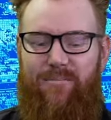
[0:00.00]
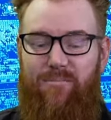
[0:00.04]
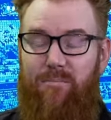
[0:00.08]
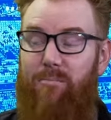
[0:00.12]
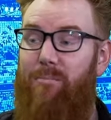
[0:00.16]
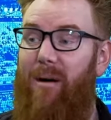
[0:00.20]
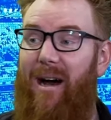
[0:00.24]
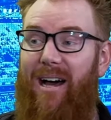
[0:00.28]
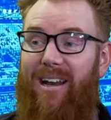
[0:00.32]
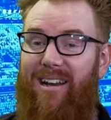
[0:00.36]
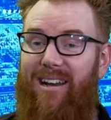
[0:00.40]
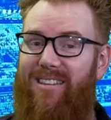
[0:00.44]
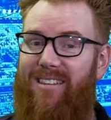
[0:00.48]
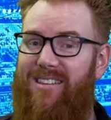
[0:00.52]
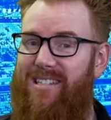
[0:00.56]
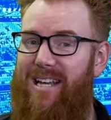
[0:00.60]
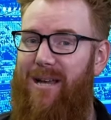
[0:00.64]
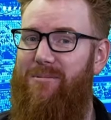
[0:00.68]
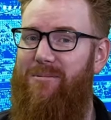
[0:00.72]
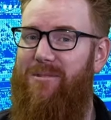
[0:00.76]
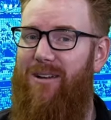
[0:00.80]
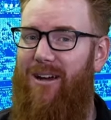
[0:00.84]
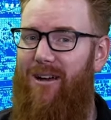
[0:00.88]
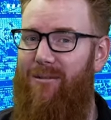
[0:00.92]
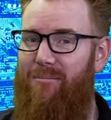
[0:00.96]
But at the same
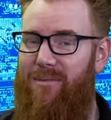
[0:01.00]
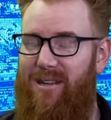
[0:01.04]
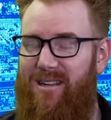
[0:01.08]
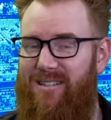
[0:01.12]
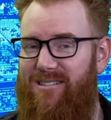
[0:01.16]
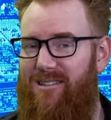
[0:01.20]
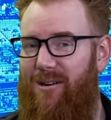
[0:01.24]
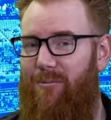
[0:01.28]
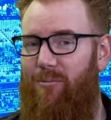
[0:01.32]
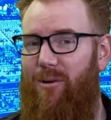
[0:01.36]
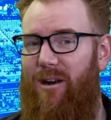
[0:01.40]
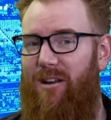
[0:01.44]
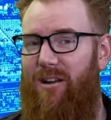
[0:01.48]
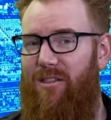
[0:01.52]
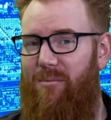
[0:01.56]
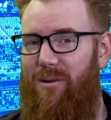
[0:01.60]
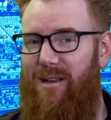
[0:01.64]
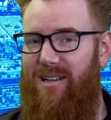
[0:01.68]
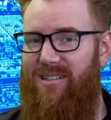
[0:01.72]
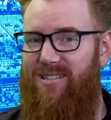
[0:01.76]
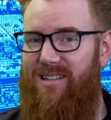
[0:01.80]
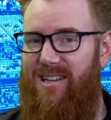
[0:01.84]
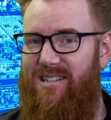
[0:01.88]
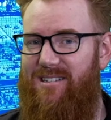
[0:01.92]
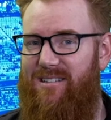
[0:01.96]
time, because I'm one of the
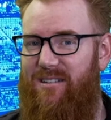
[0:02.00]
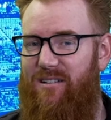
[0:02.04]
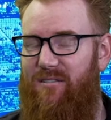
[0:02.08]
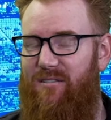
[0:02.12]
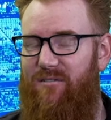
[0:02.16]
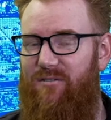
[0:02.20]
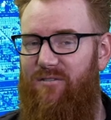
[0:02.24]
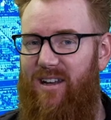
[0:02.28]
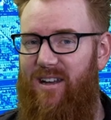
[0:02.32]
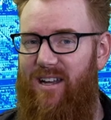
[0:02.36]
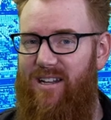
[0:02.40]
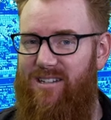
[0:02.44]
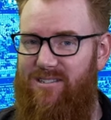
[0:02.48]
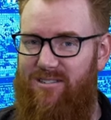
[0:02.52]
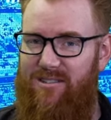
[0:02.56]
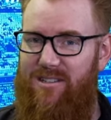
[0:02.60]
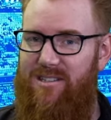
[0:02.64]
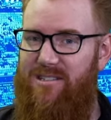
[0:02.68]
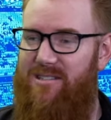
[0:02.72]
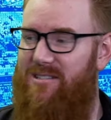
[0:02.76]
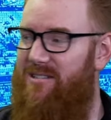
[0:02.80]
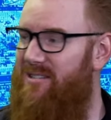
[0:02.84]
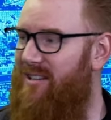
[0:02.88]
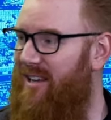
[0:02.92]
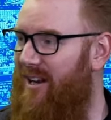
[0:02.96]
biggest Essendon fans on
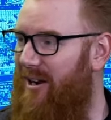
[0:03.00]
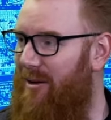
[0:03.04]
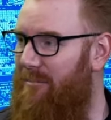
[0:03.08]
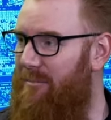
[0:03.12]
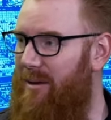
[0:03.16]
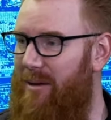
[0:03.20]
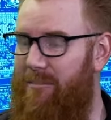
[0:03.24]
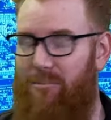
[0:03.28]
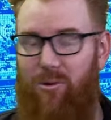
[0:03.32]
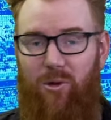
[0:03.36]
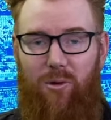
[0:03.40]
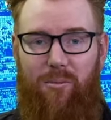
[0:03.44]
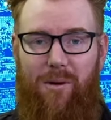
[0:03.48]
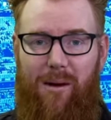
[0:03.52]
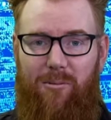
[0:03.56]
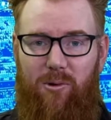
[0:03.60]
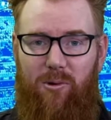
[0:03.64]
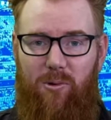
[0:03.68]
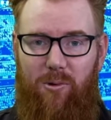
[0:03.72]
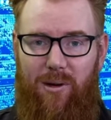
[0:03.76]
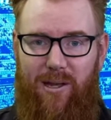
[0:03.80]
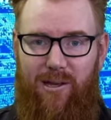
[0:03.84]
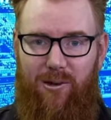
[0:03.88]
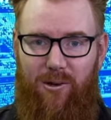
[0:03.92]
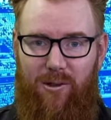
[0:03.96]
this, you know, big blue marble
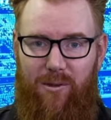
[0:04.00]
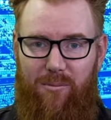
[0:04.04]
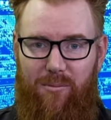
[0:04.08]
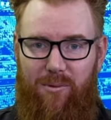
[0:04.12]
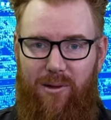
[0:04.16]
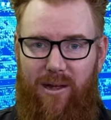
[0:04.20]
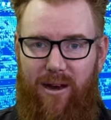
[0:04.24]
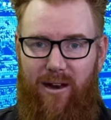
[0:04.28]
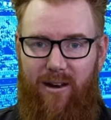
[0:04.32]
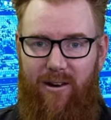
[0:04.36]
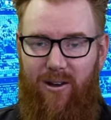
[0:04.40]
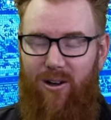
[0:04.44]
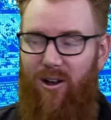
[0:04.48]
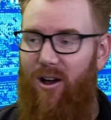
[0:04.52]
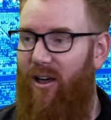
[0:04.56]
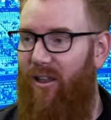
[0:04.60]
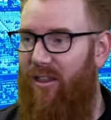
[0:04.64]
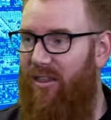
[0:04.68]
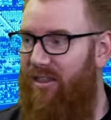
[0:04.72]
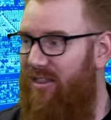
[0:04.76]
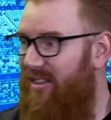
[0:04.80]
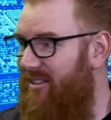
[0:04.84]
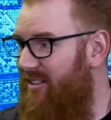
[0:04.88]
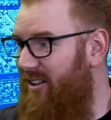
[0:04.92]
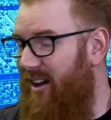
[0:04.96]
we call the planet
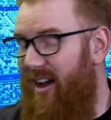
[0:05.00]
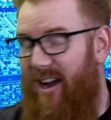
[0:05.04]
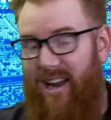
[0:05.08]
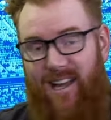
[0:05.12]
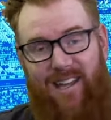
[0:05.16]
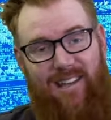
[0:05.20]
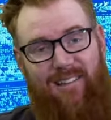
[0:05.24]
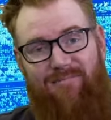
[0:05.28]
Earth, like.